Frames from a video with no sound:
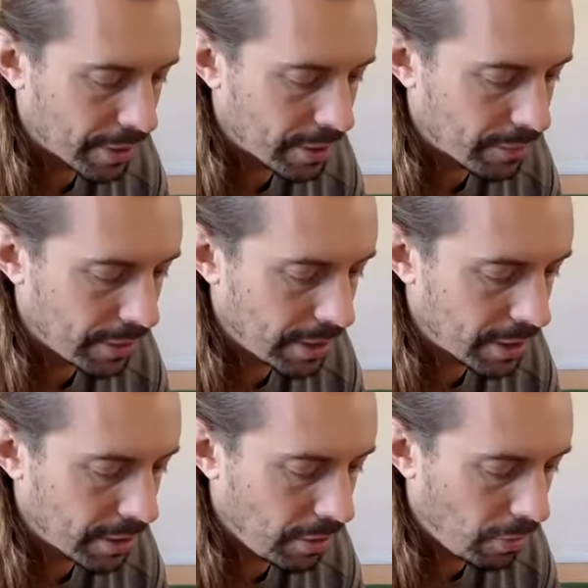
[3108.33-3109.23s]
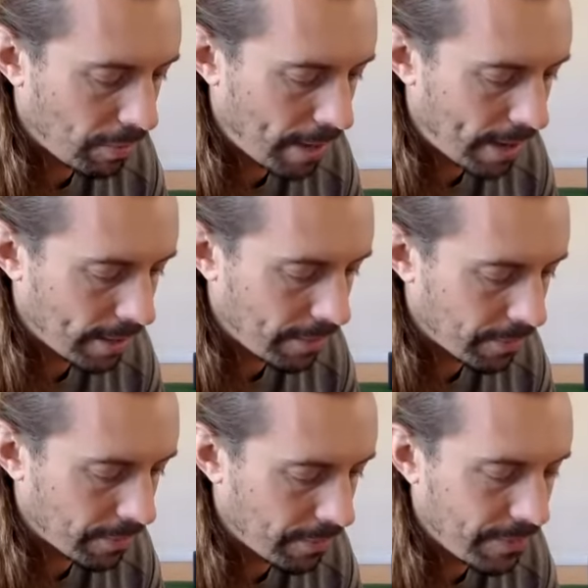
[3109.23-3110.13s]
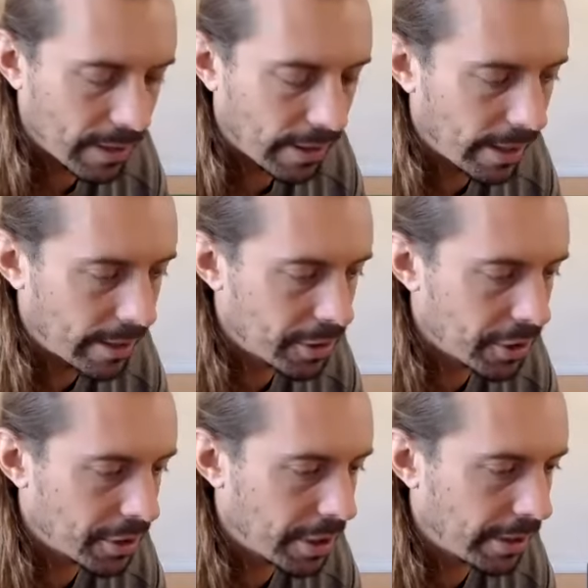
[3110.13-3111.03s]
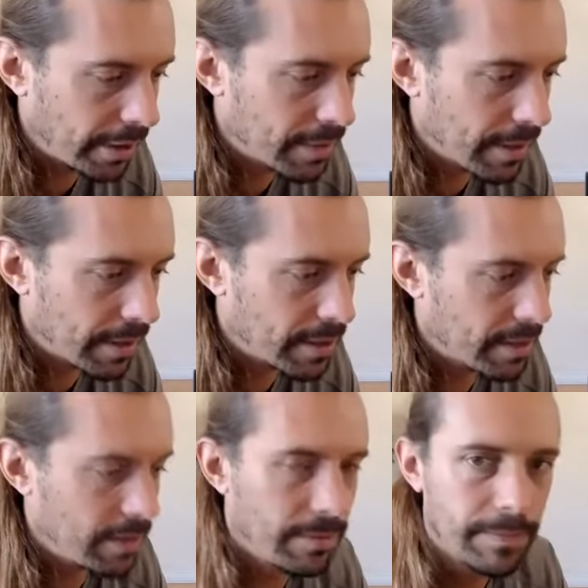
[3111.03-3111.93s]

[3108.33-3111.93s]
It's releasing the whole body through the feet, the ancient Chinese medicine.